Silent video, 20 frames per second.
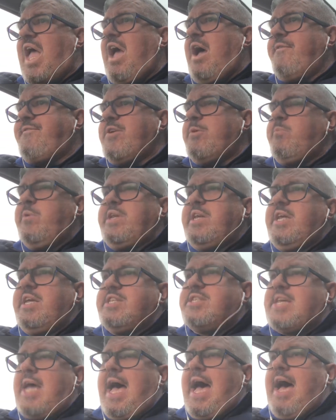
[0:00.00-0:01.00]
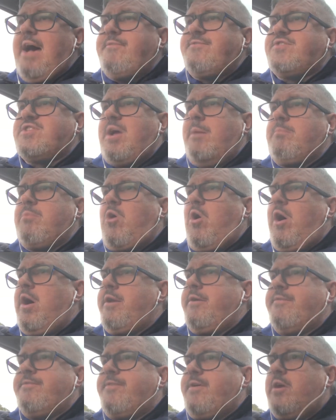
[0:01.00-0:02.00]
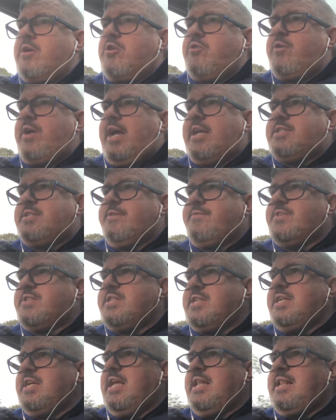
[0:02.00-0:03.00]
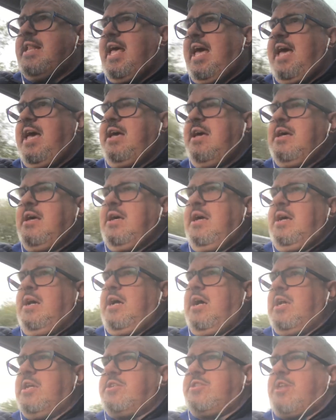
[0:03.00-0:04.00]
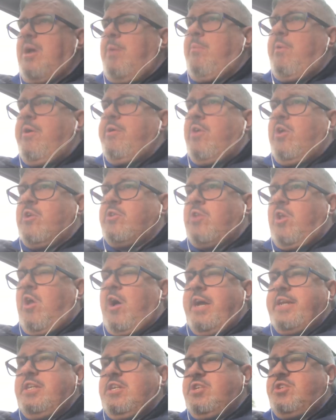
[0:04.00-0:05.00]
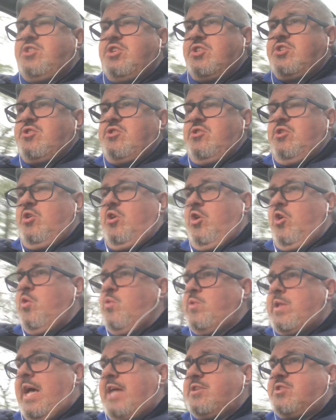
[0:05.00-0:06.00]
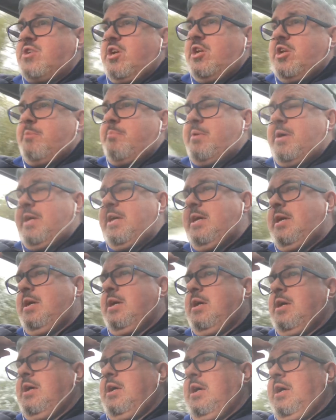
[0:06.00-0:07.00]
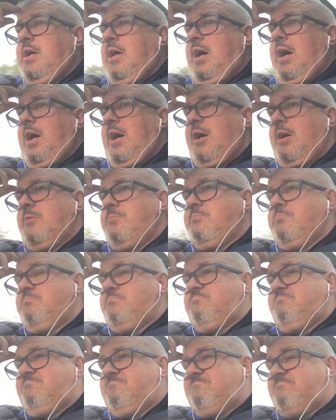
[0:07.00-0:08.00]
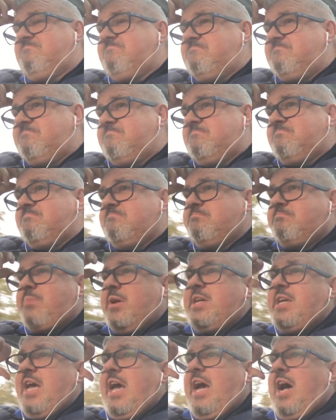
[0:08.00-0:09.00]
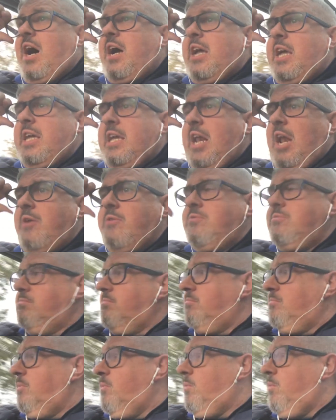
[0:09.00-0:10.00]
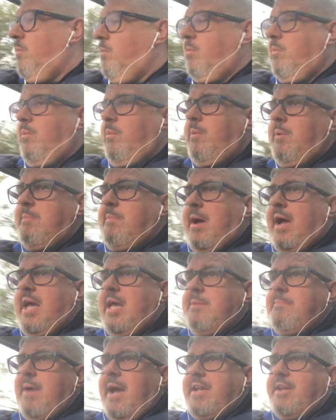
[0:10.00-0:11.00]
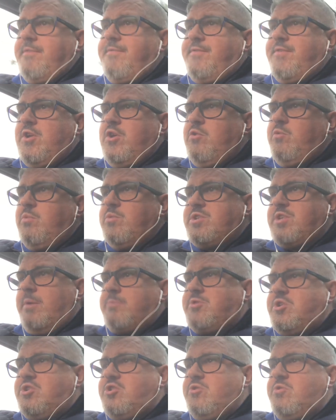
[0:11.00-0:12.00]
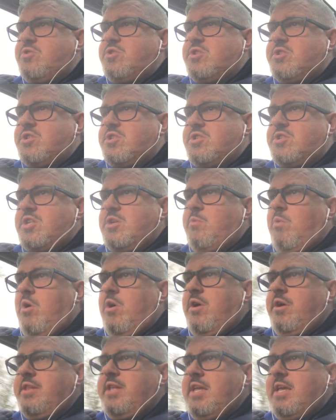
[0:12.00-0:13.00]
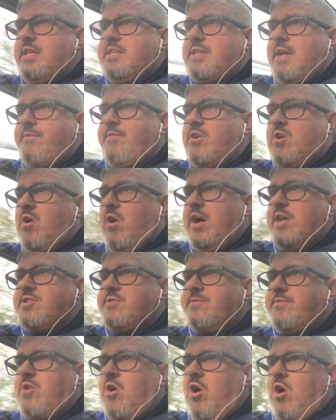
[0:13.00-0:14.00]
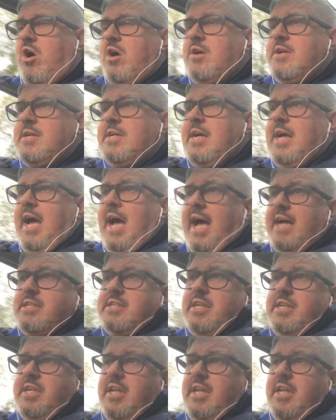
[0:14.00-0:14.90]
I think we need to have some kind of creativity in there somewhere along the line. It's just who that's going to be. But yeah, he made a few substitutions to see what these other guys have got, and